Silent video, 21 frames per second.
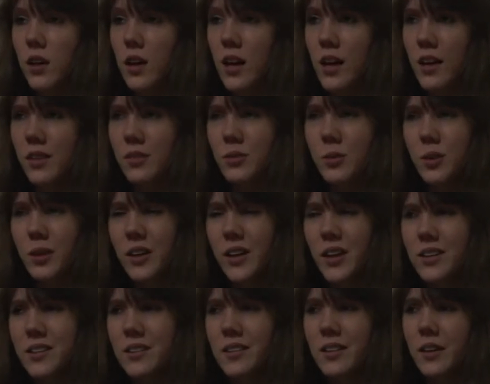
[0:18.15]
I haven't really
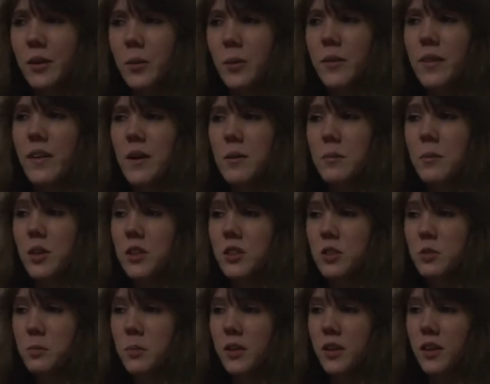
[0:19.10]
had to deal with that
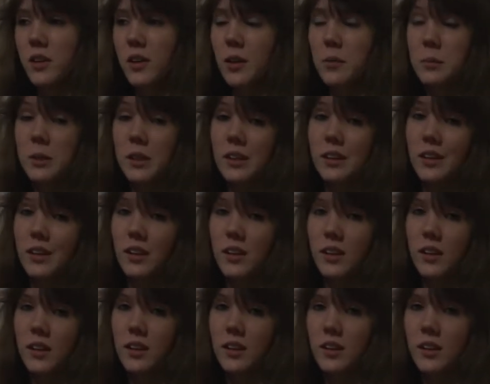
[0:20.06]
much, but I mean,
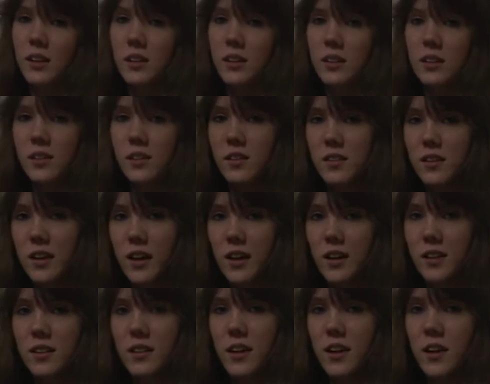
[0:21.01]
Ethan's
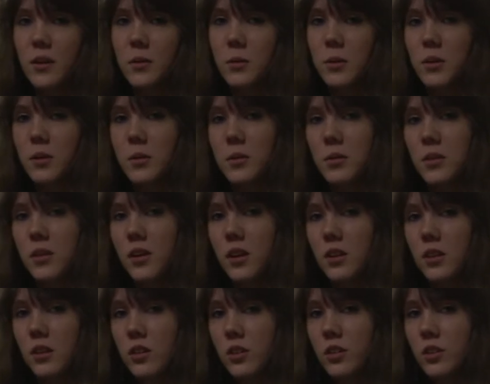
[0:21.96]
dad died when he was
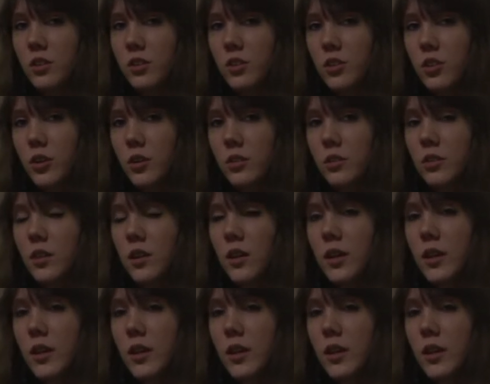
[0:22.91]
younger, so